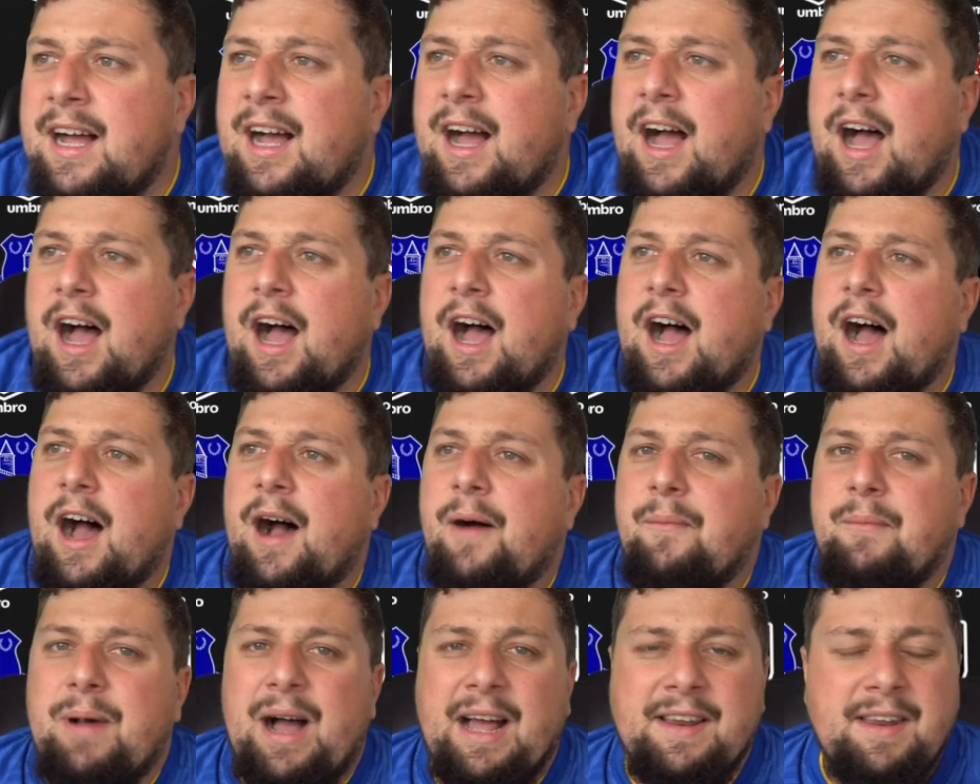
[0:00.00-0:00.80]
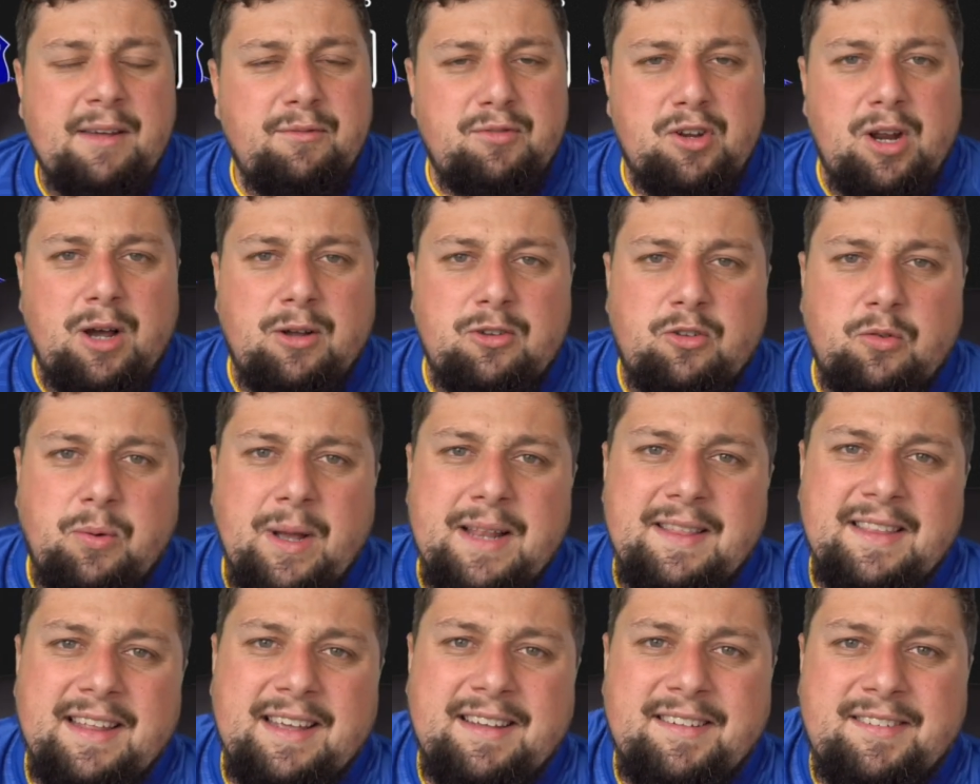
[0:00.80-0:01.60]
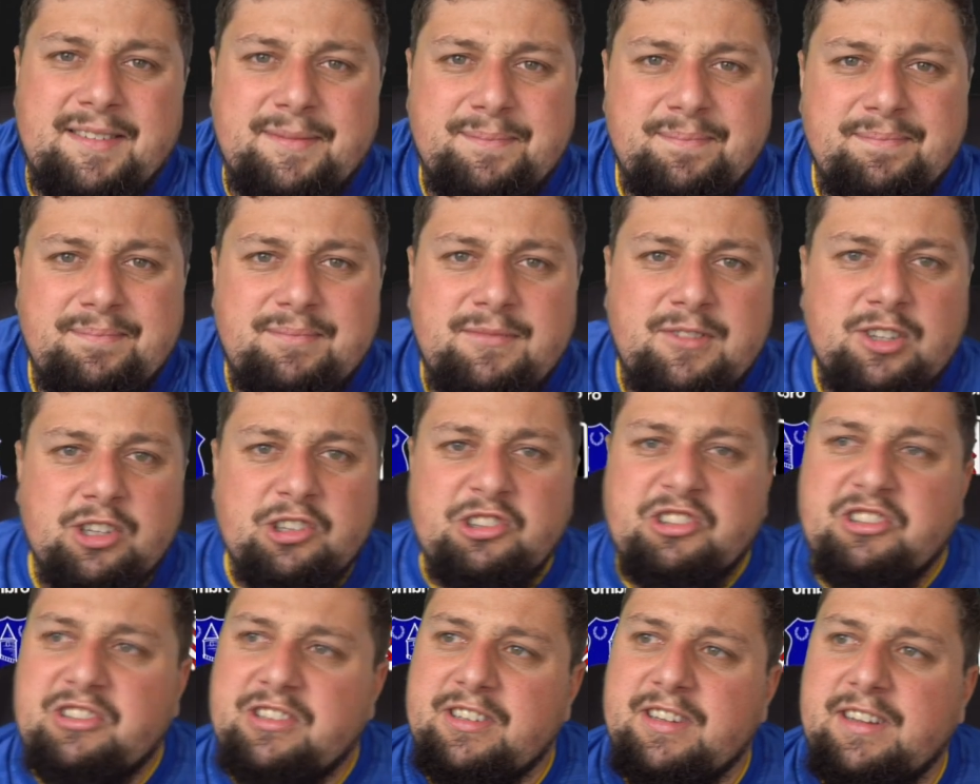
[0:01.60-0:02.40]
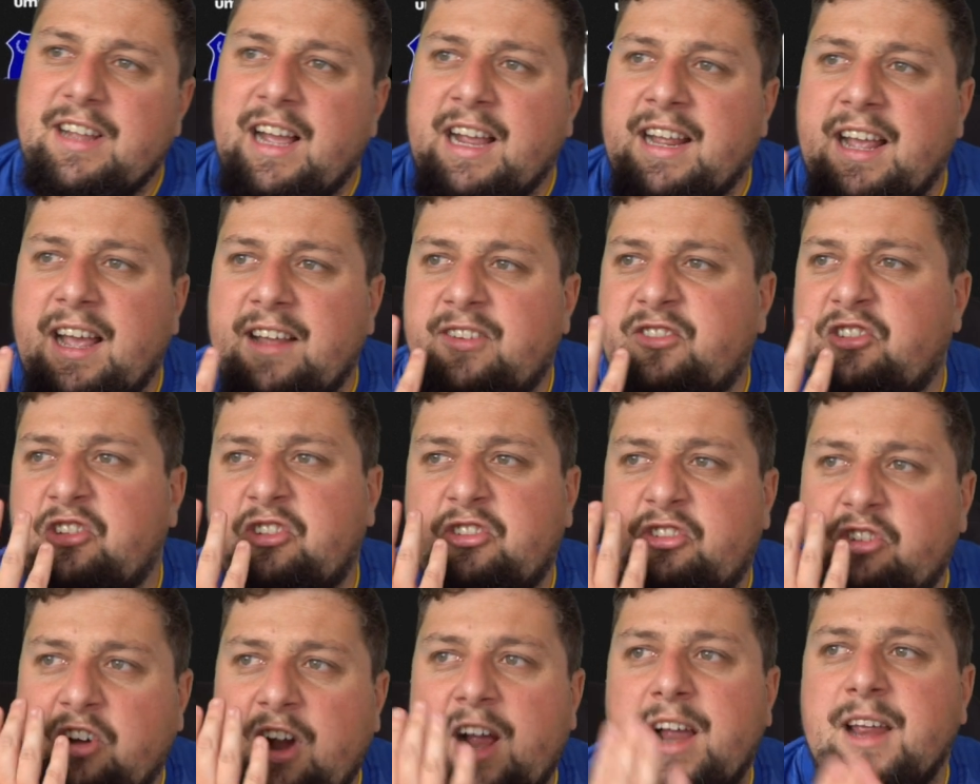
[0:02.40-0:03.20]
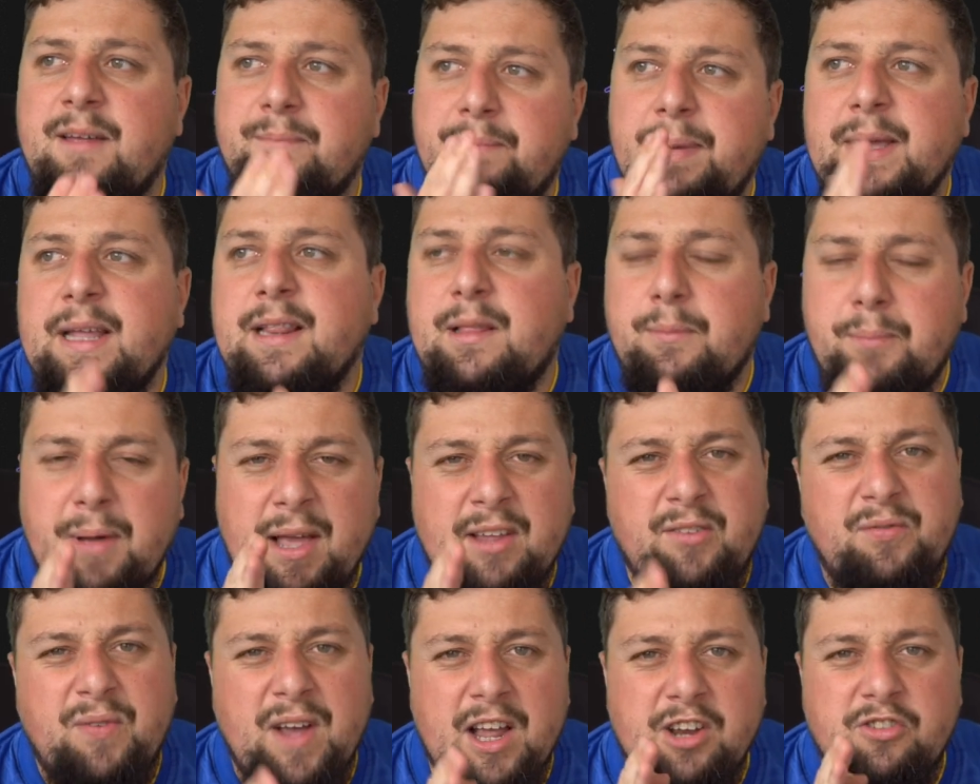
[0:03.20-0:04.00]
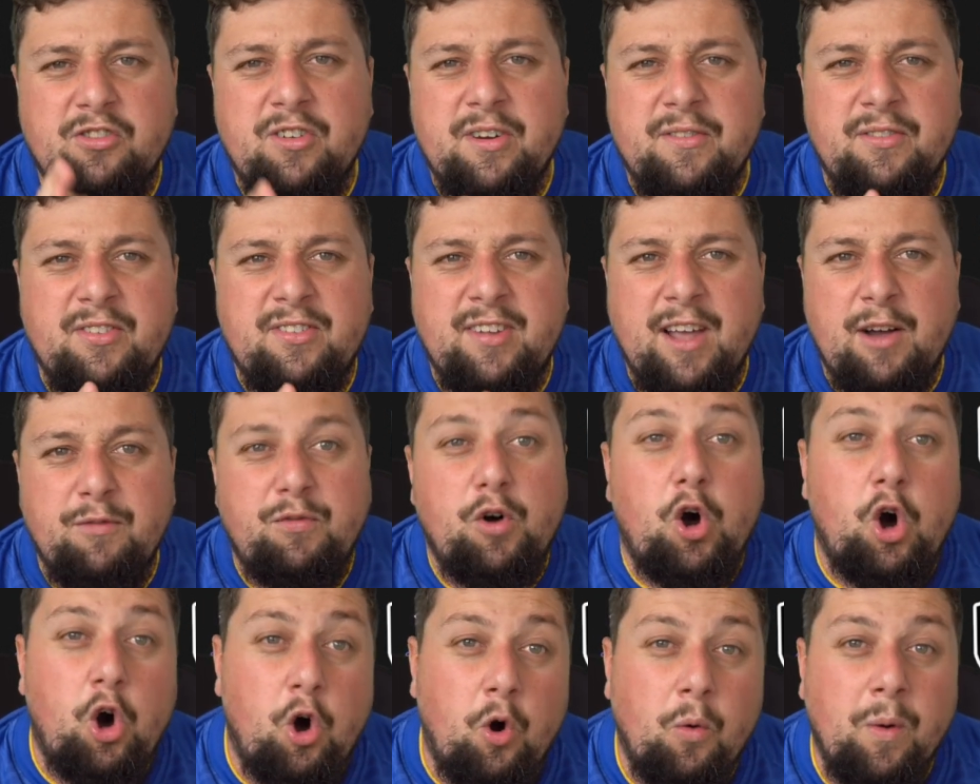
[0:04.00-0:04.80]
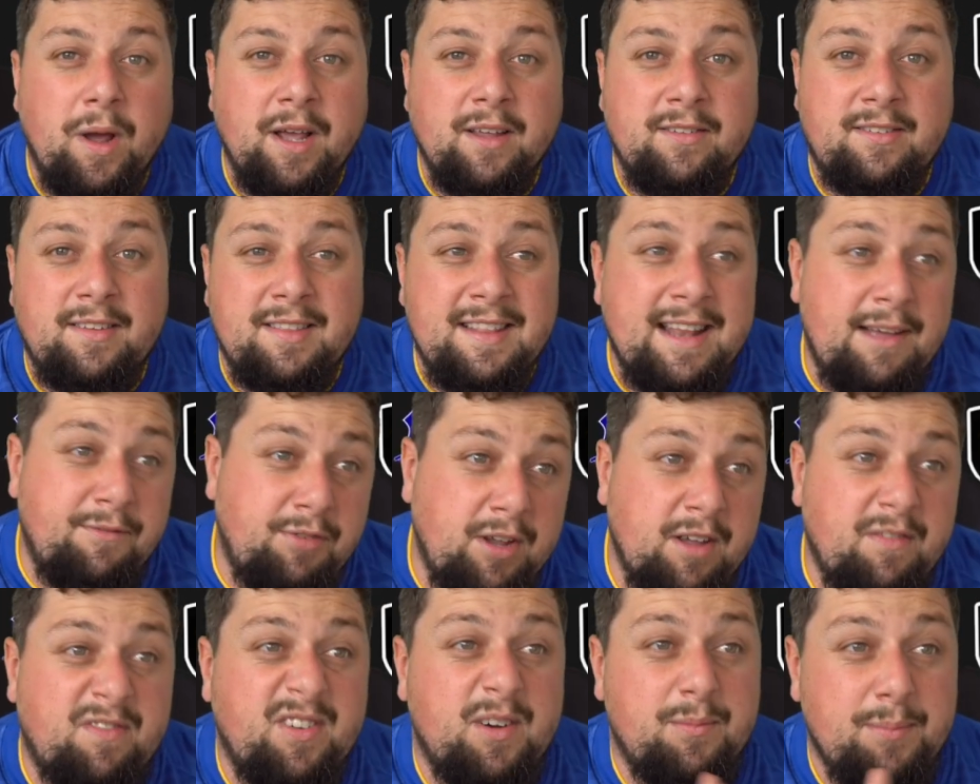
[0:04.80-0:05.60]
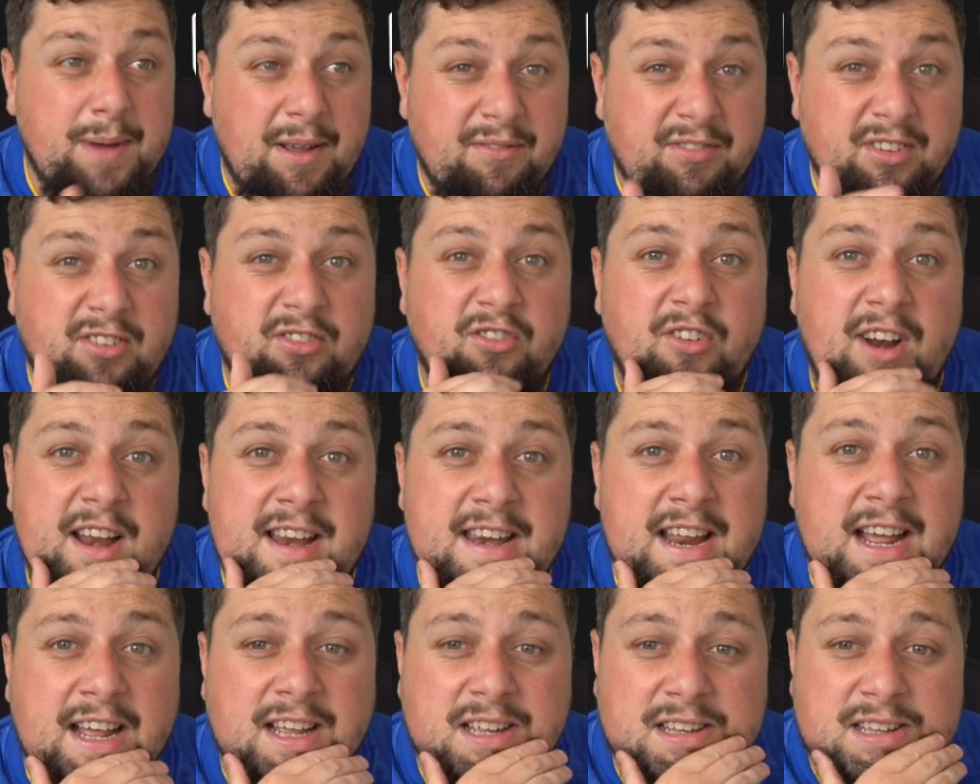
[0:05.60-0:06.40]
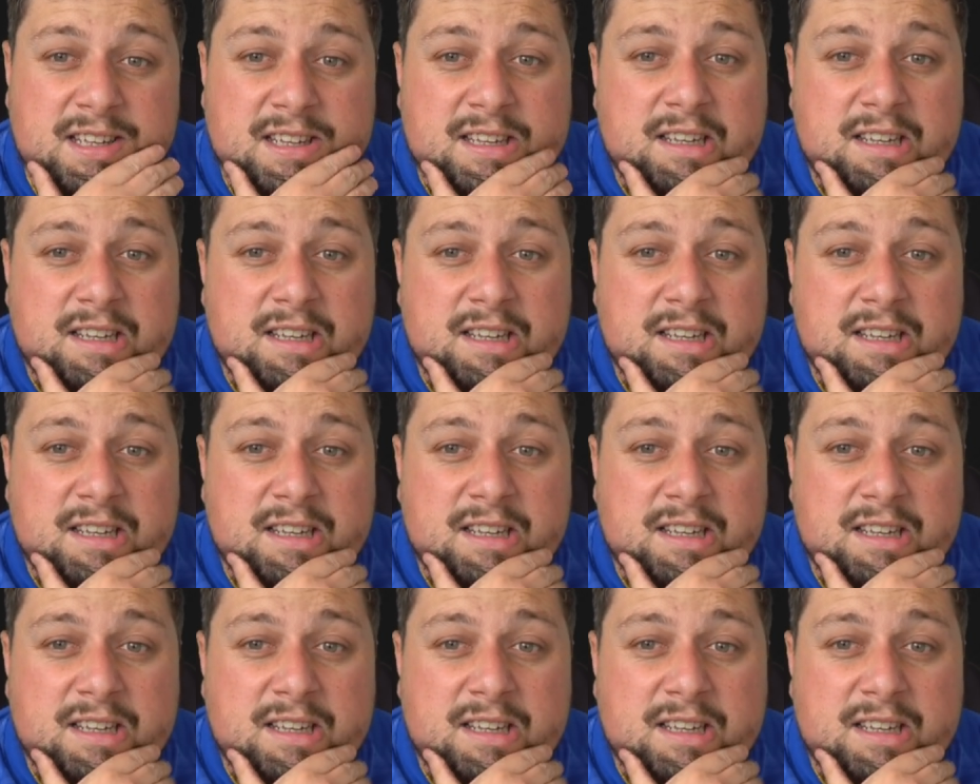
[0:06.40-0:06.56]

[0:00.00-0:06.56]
I never know how to end these. I guess, just try and be the best version of yourself always. Never give up, never surrender.